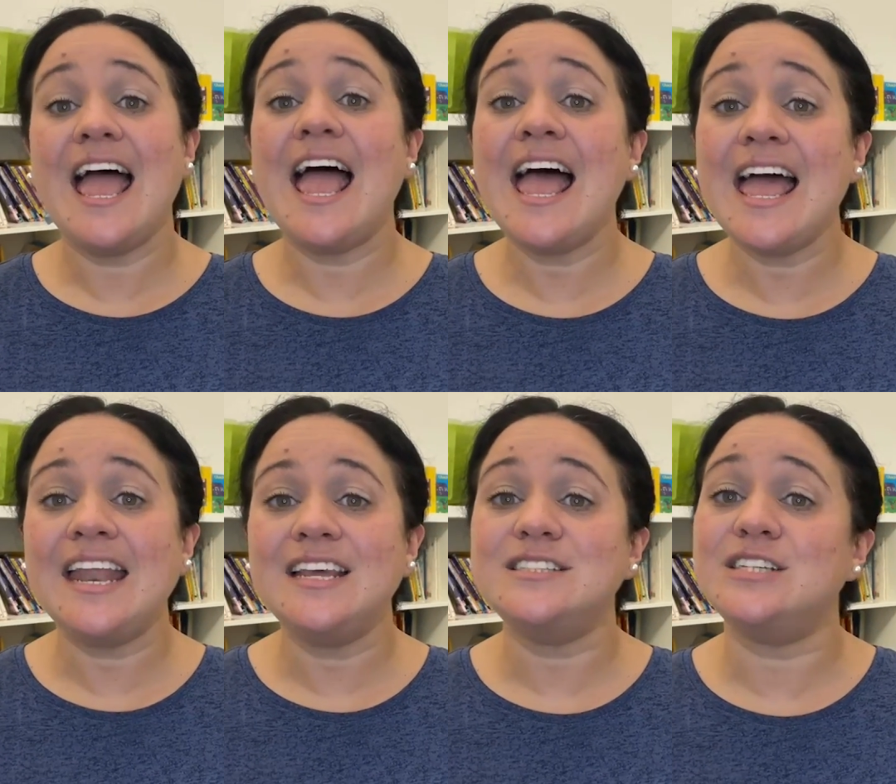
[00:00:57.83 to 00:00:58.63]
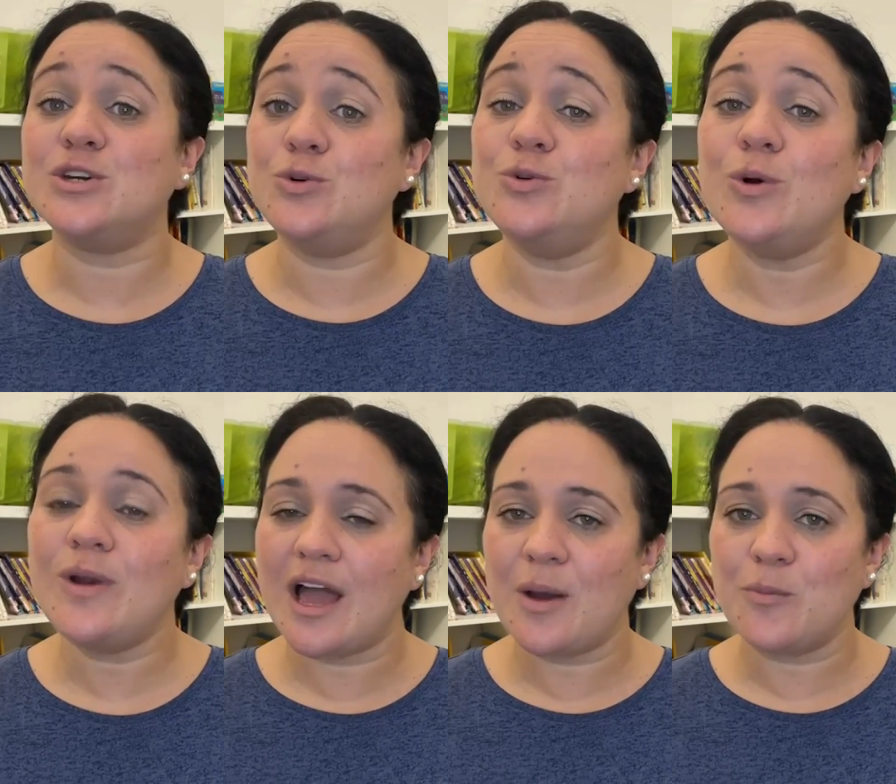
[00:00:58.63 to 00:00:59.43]
and Tikkun
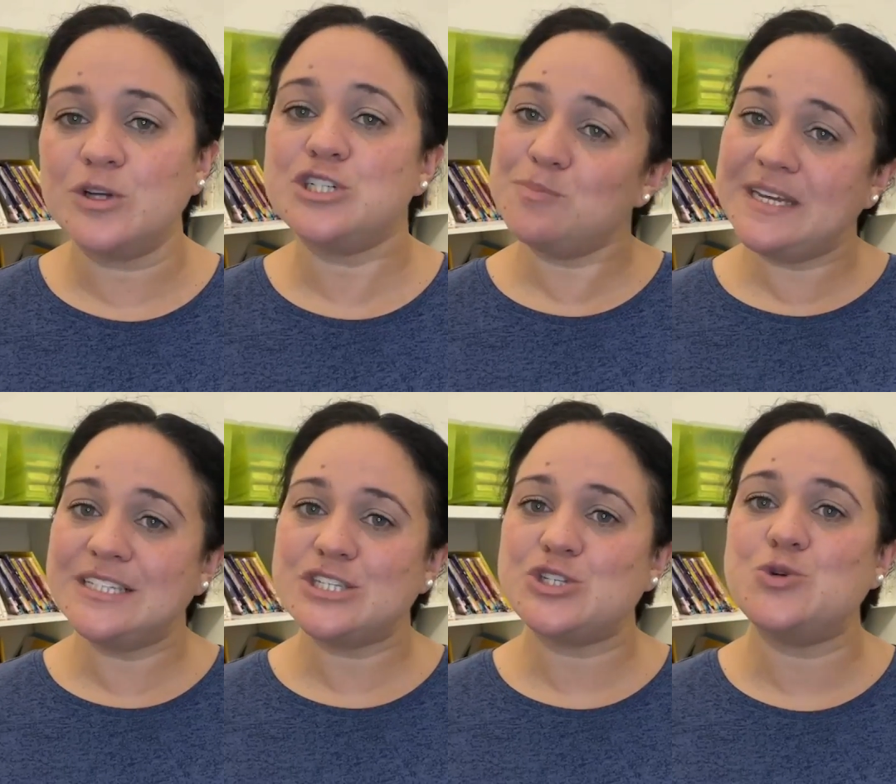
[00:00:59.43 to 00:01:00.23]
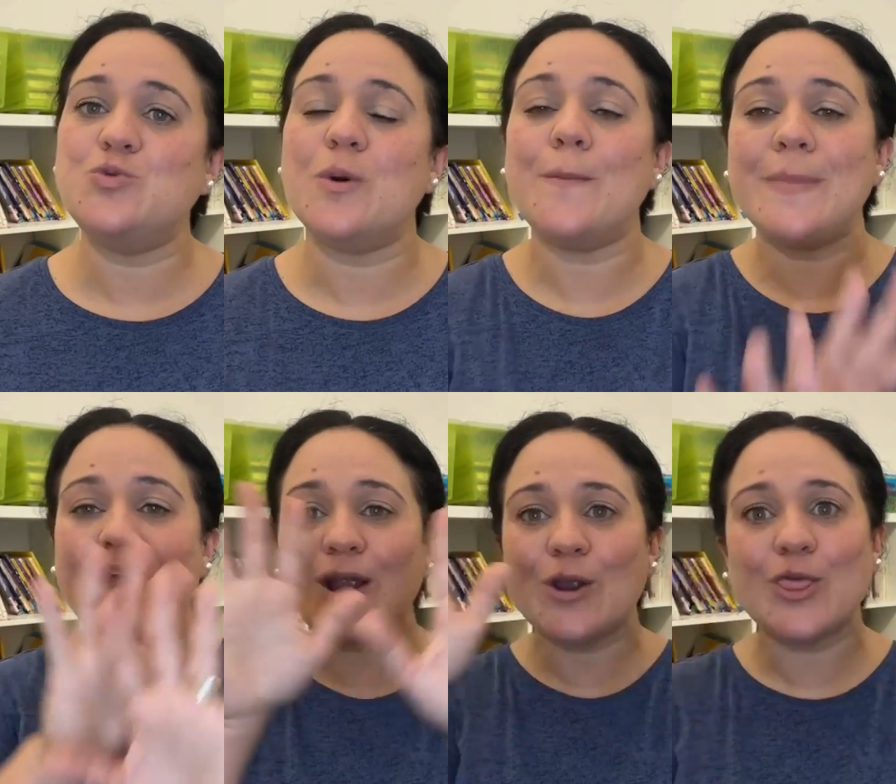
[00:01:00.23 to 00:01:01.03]
Olam, which means to
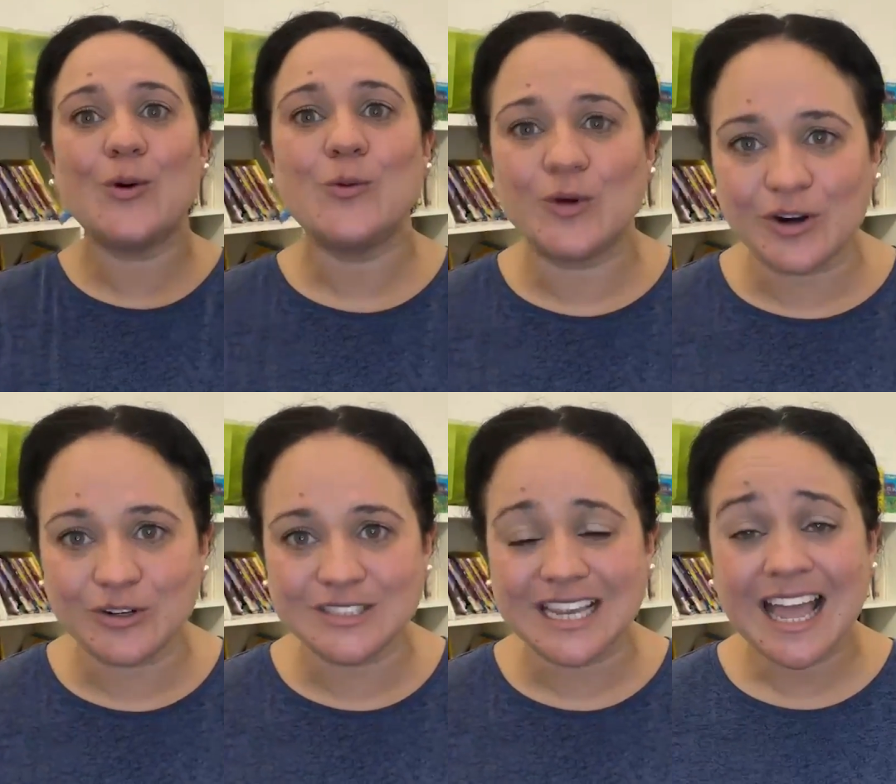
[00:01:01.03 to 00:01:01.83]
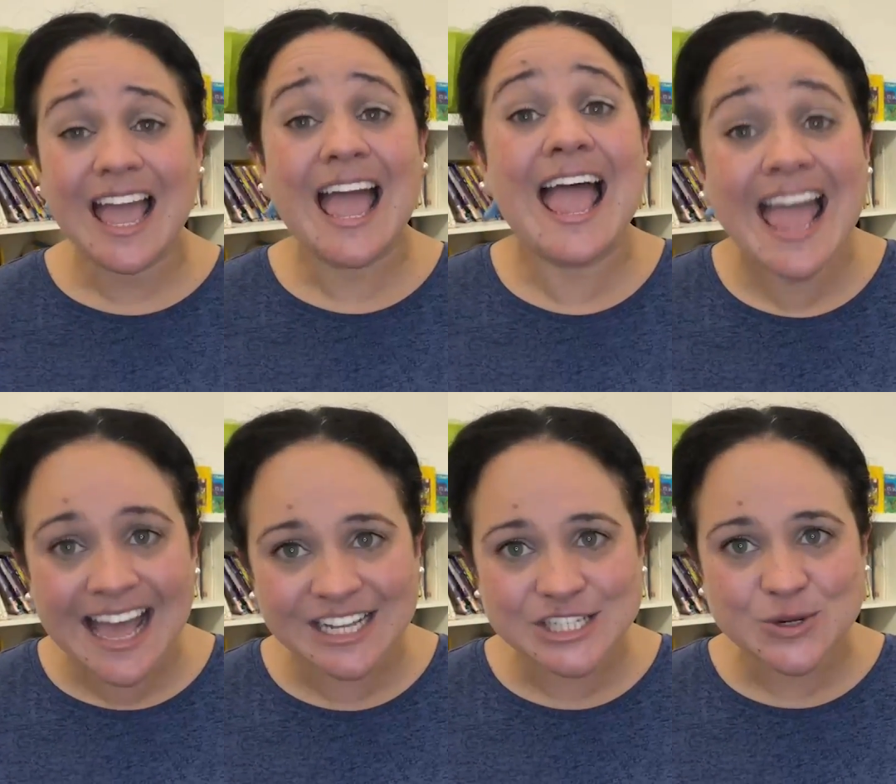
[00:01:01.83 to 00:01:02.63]
repair the world.
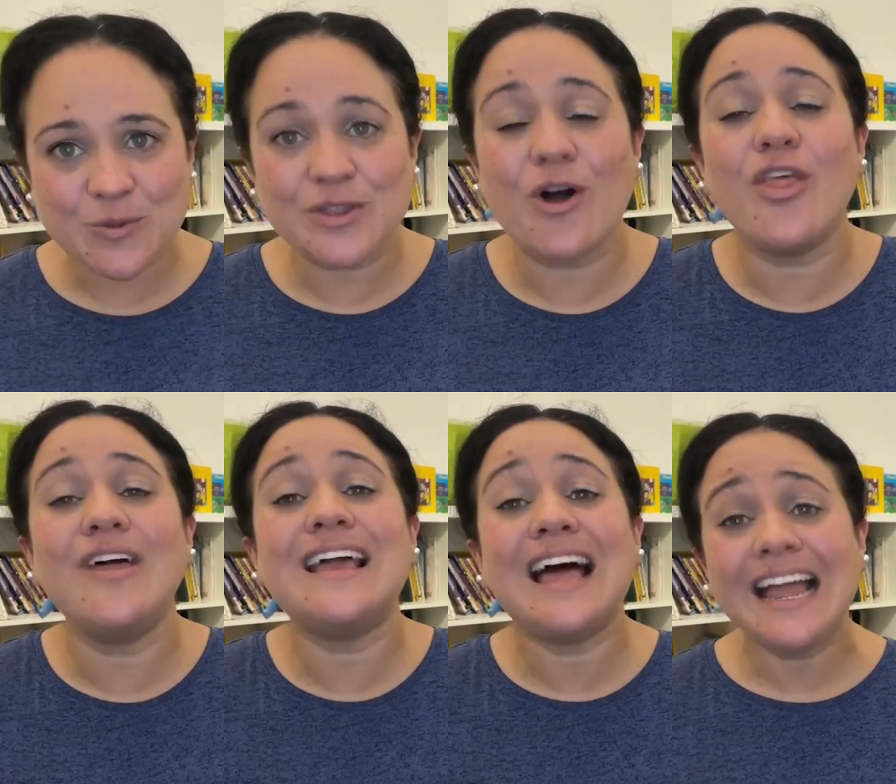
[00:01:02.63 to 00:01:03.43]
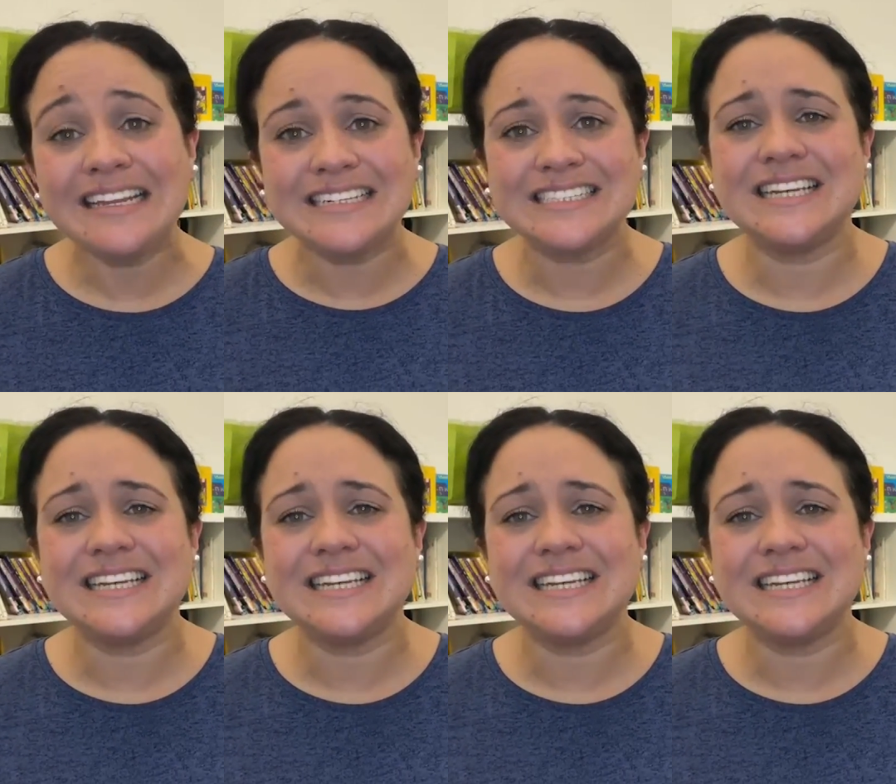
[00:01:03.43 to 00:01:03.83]
And with all the kindness